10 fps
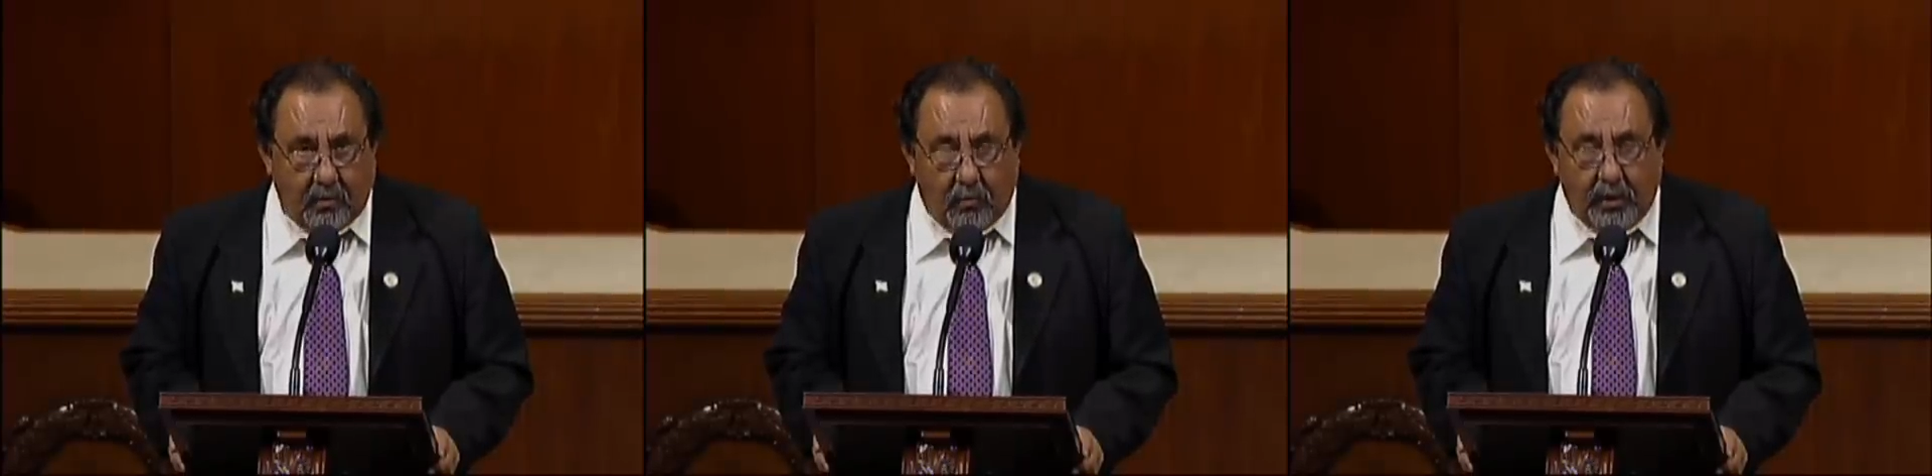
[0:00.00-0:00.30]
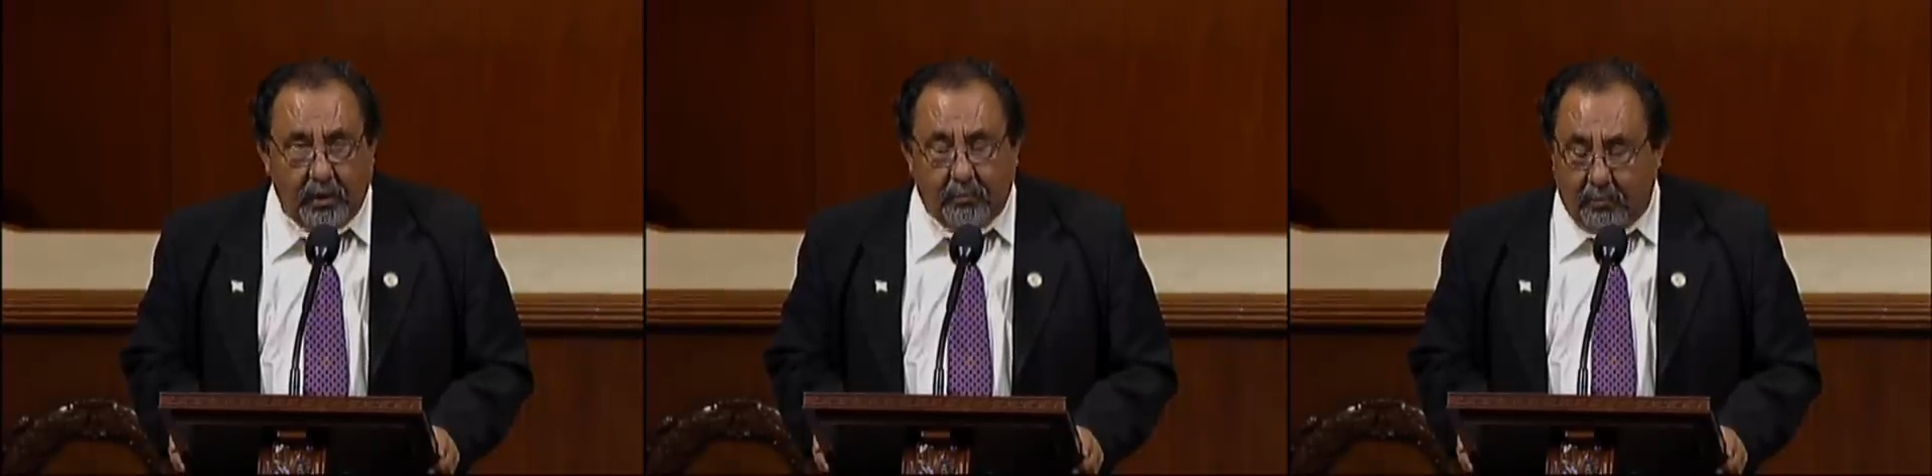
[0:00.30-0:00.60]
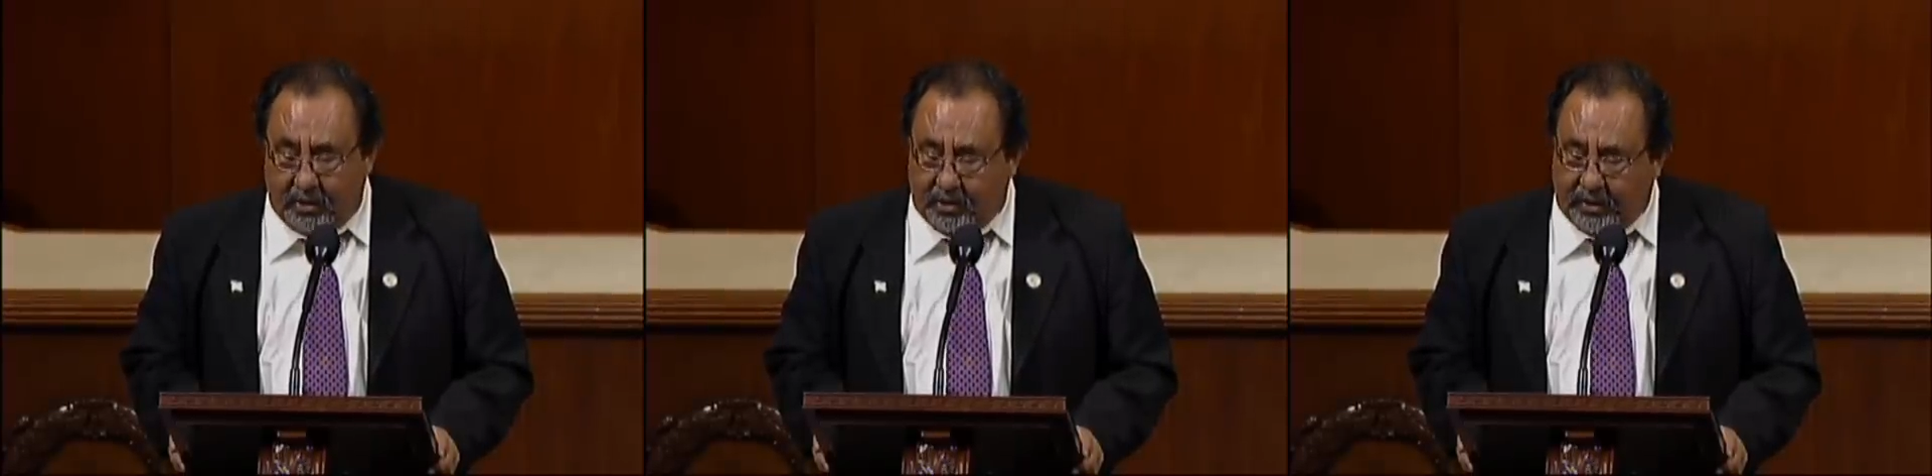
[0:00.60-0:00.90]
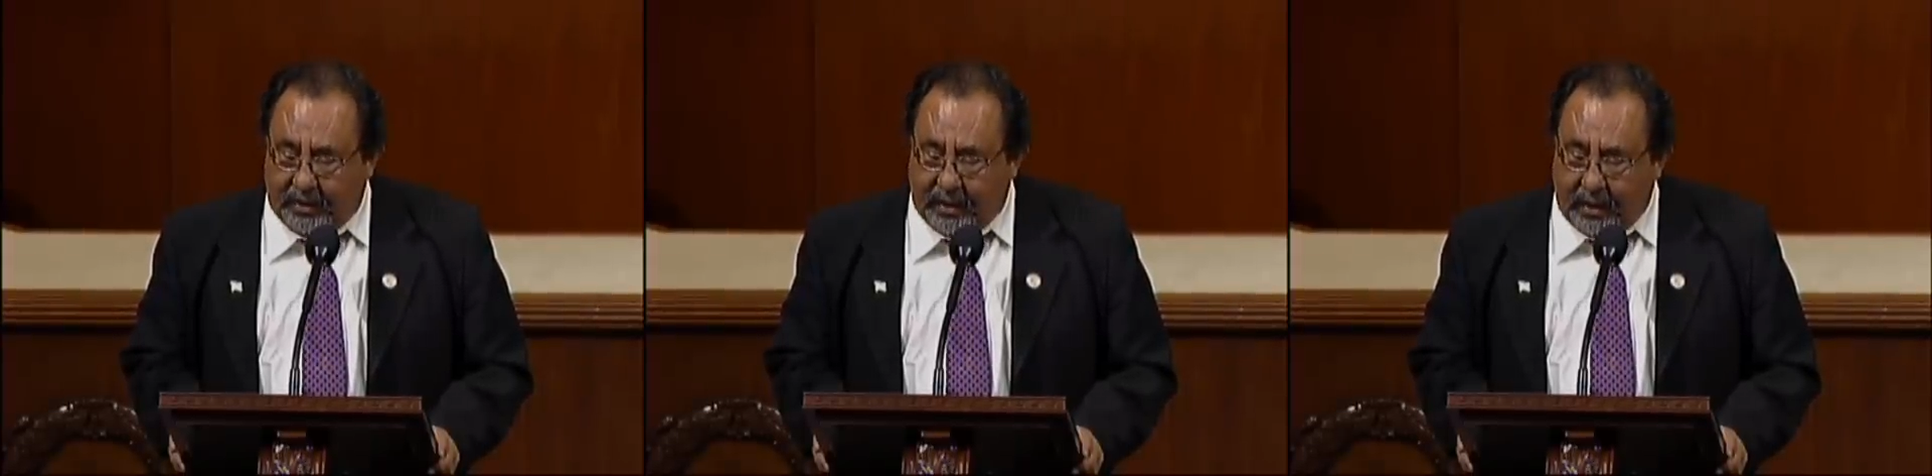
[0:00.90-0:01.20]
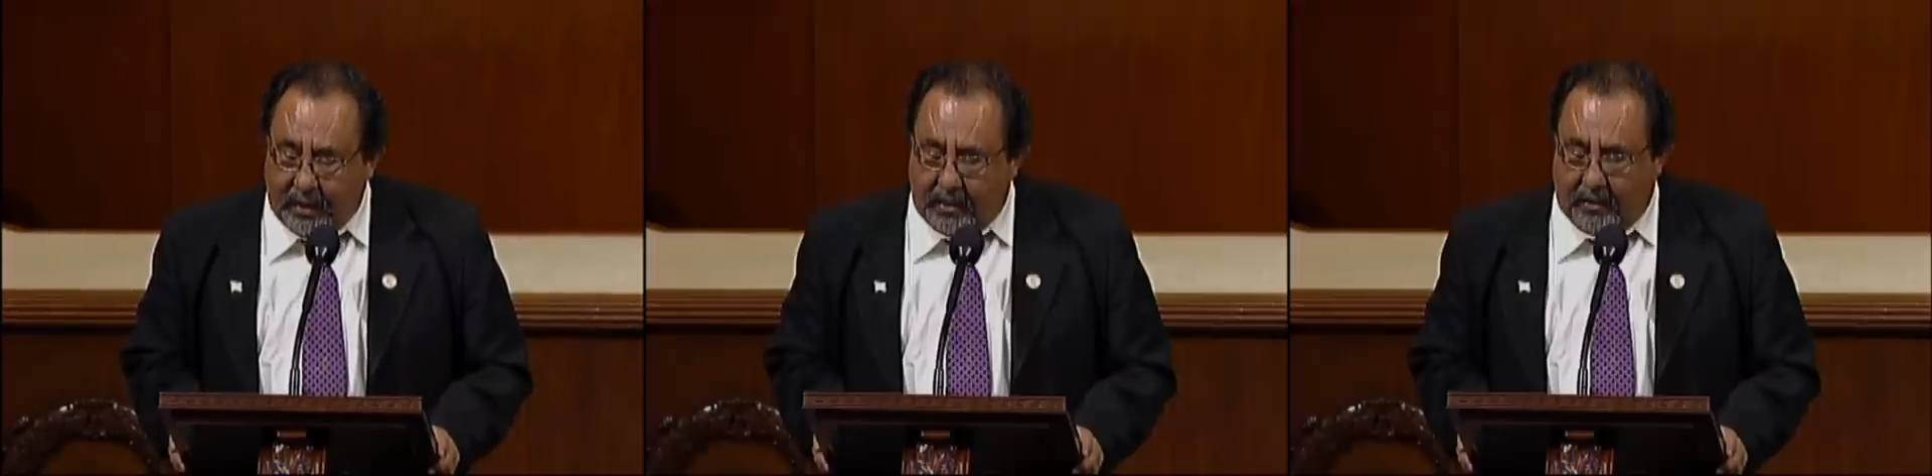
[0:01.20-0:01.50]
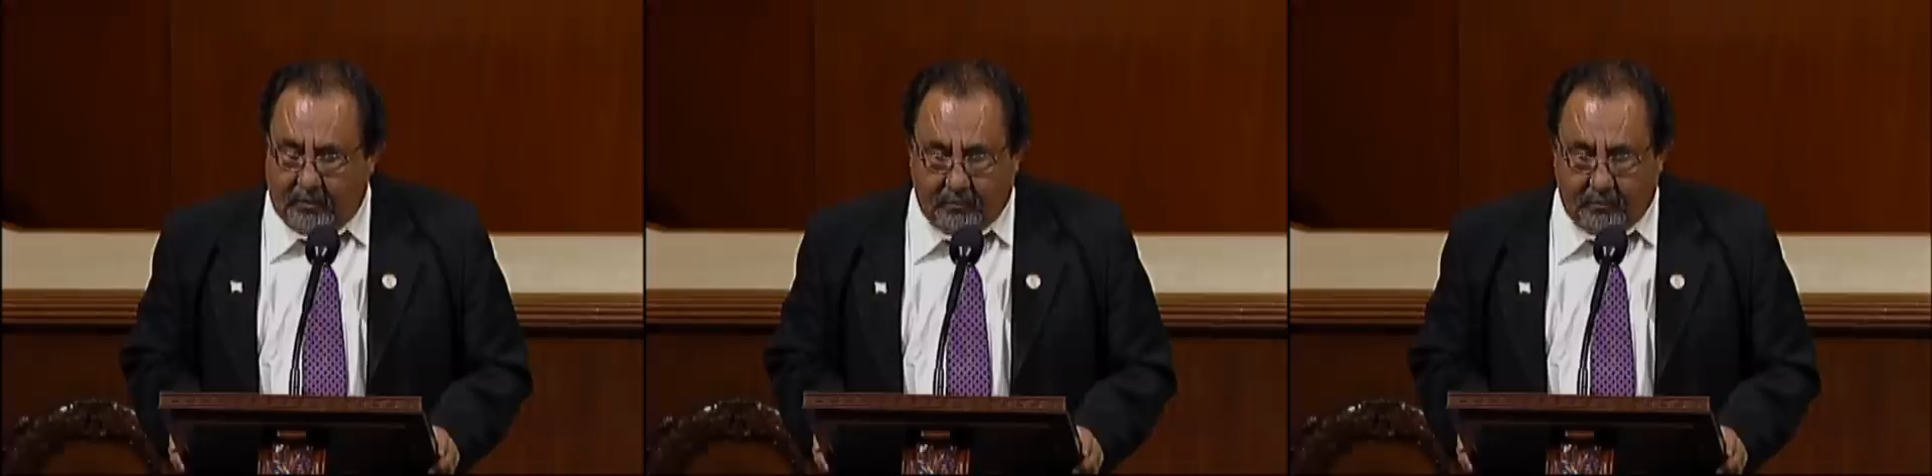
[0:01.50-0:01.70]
we must deny